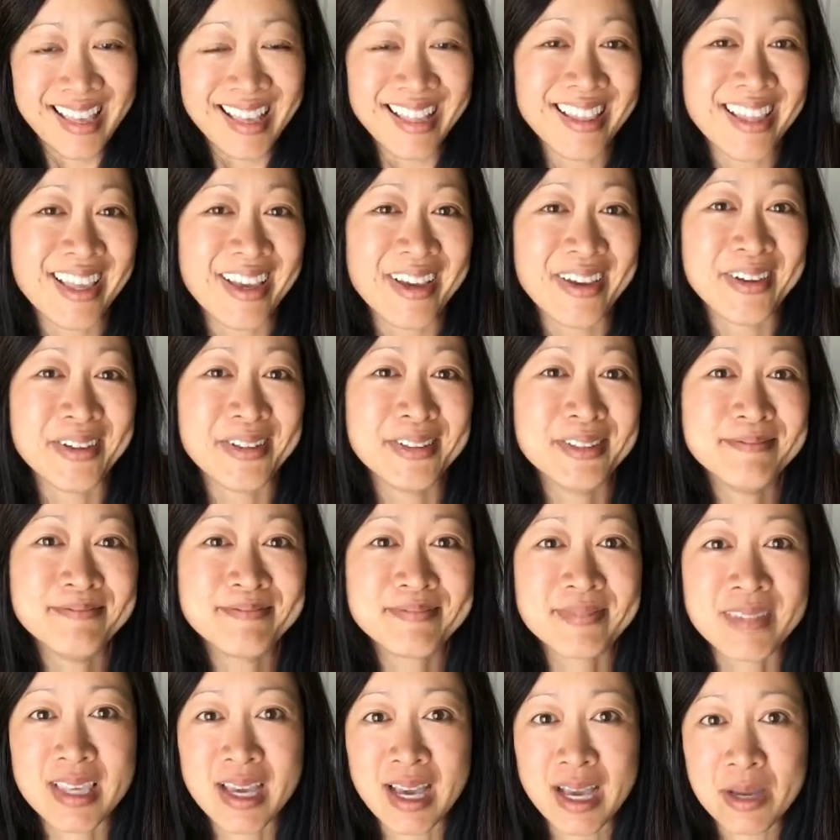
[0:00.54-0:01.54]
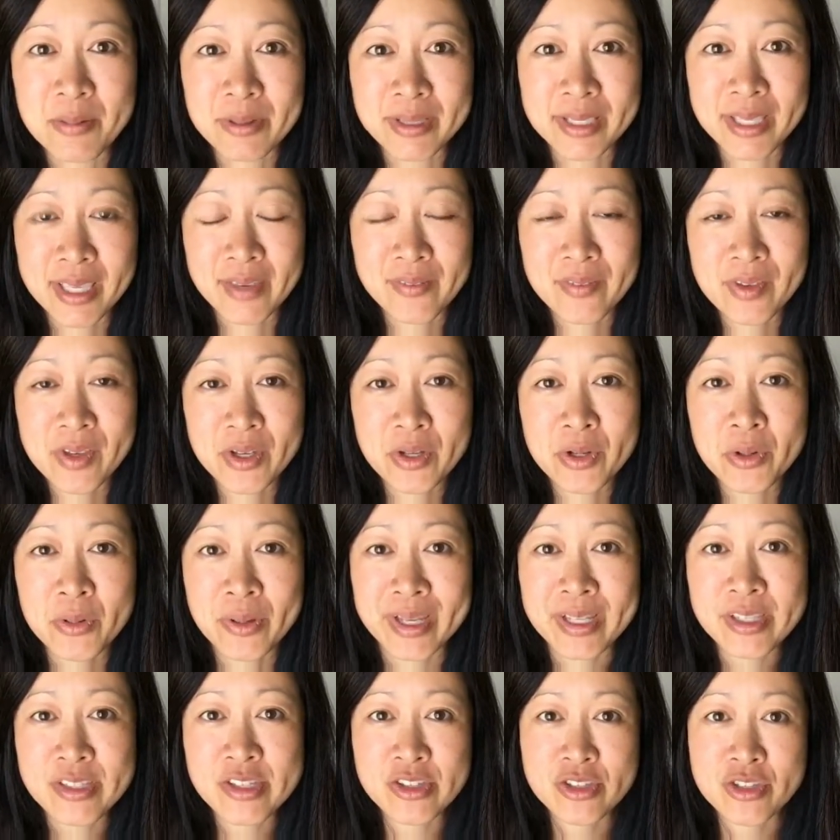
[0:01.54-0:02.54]
Hello, I want to give you a
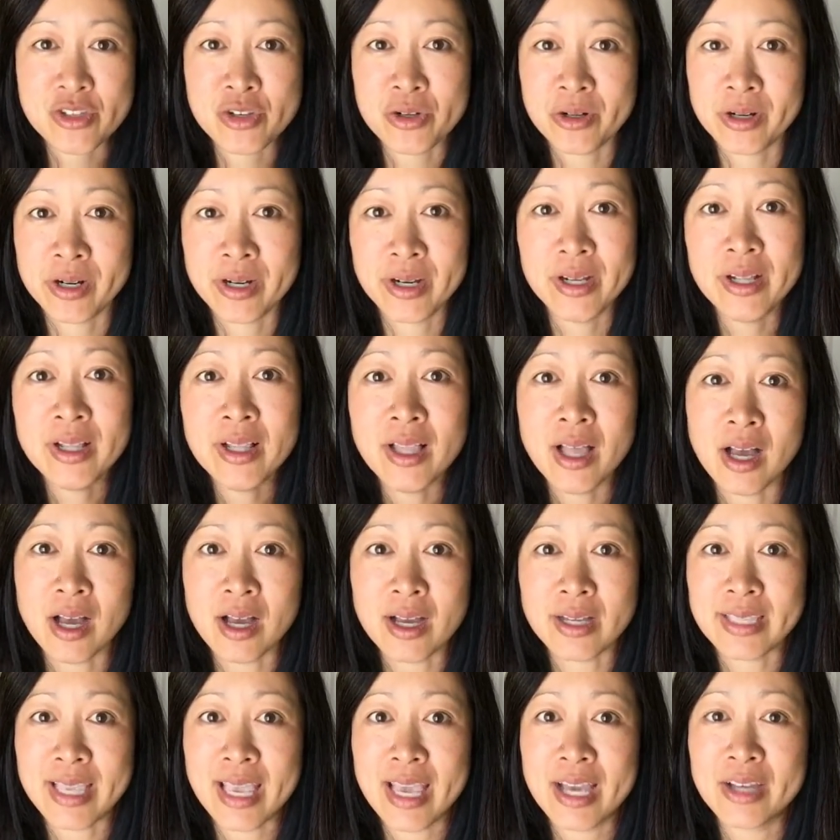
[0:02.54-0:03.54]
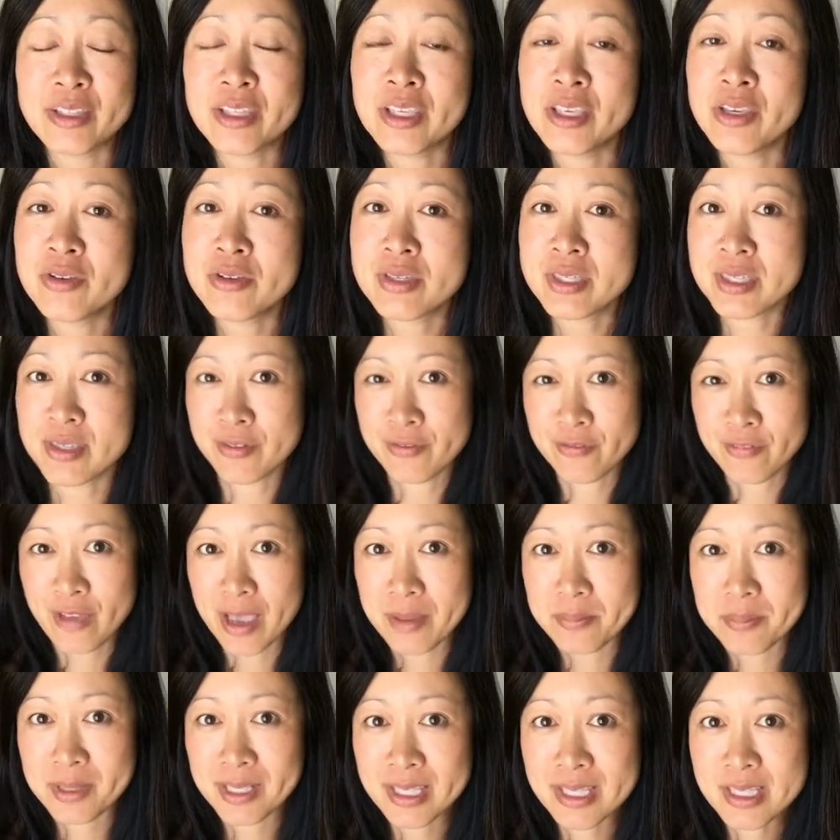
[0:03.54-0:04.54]
quick tutorial on how to use the
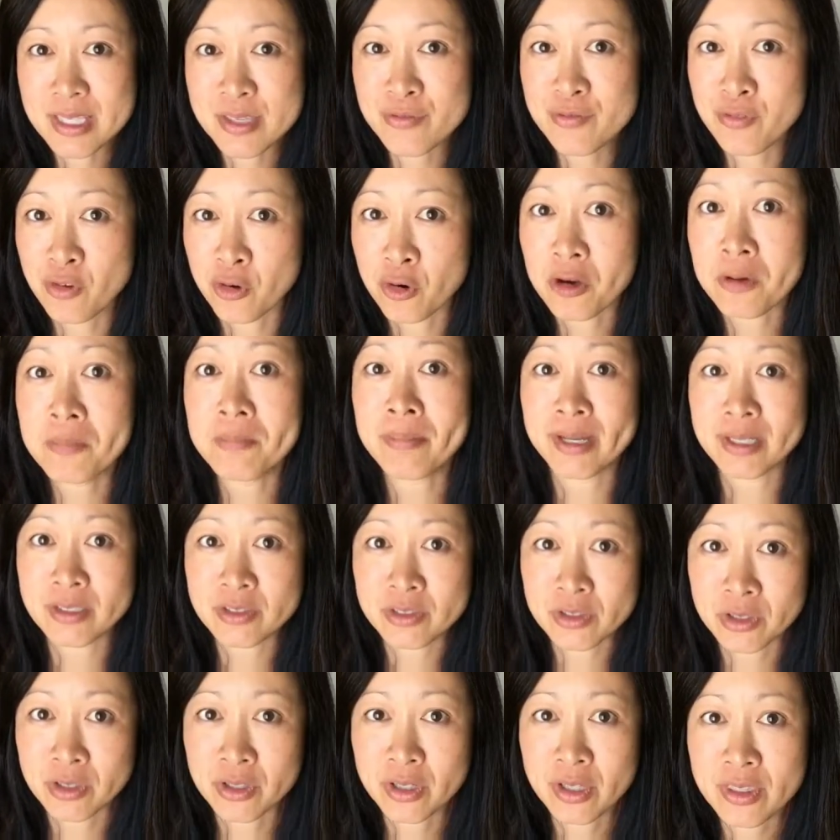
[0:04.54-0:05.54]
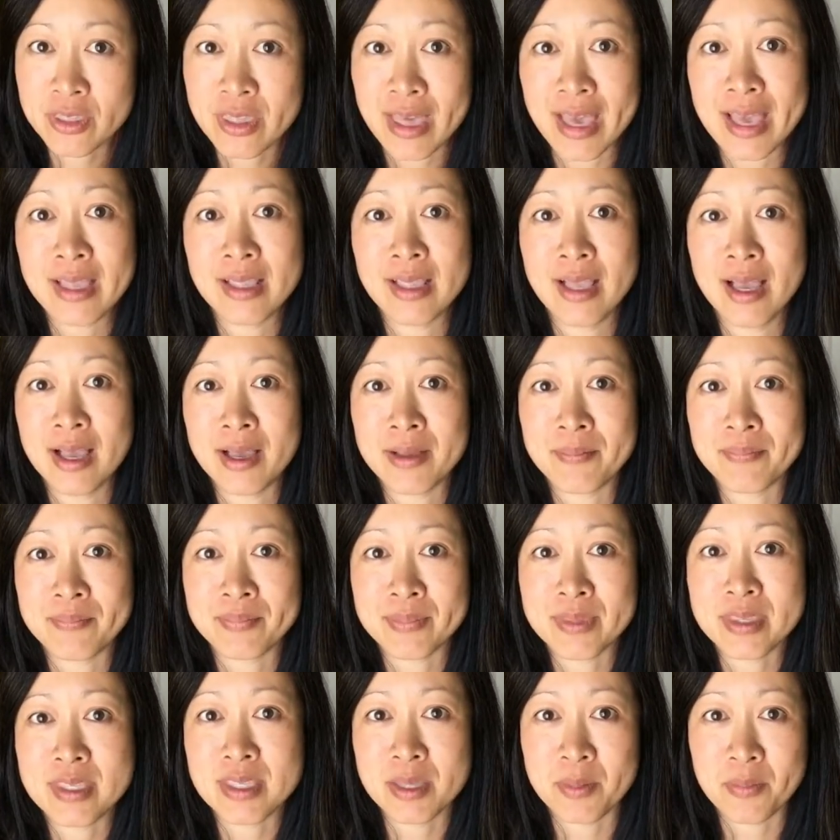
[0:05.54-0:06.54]
Fabulous 4 bundle that
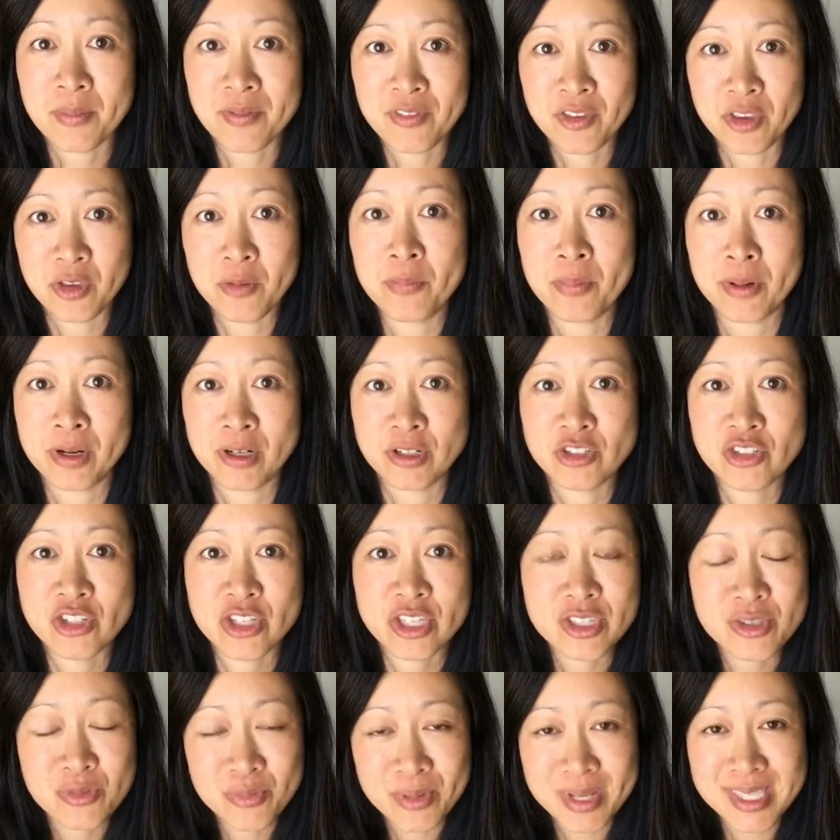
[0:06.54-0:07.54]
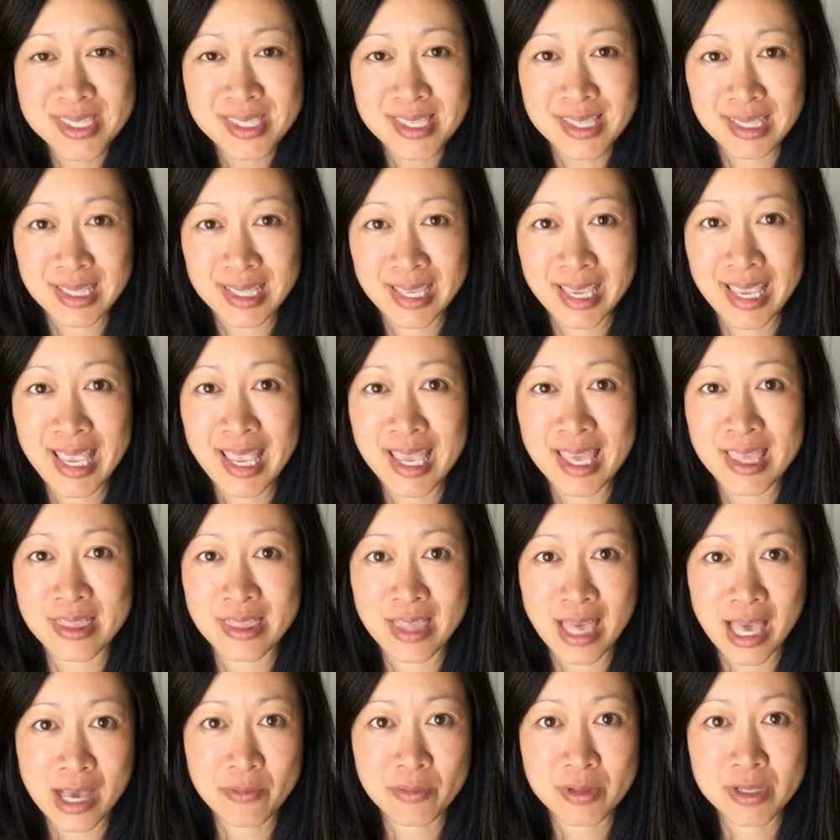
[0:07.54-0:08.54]
some of you purchased recently, and
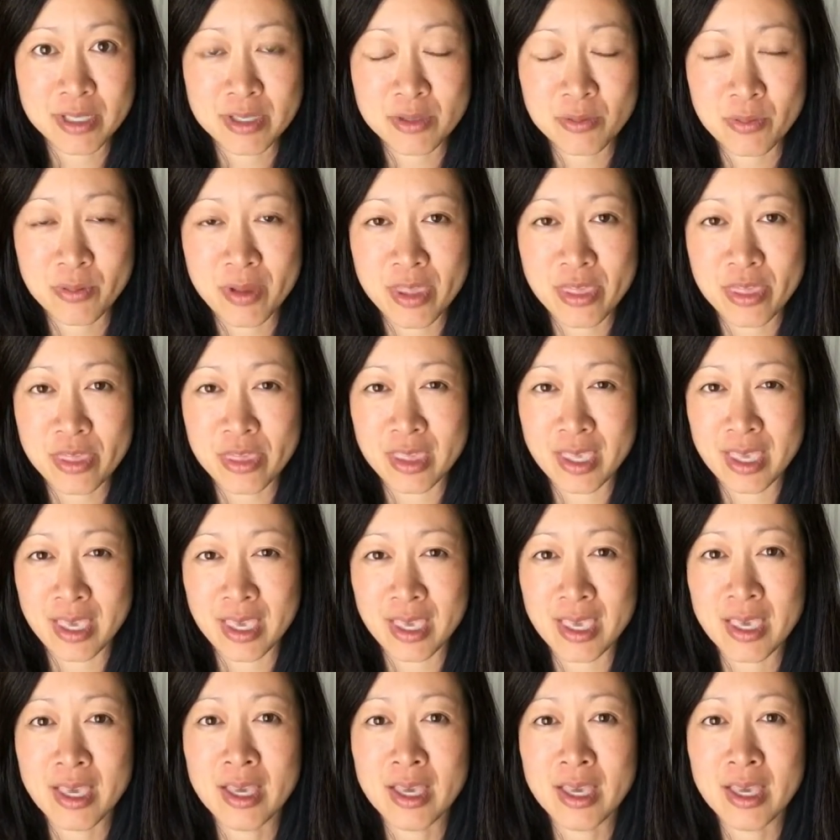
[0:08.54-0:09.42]
that was with the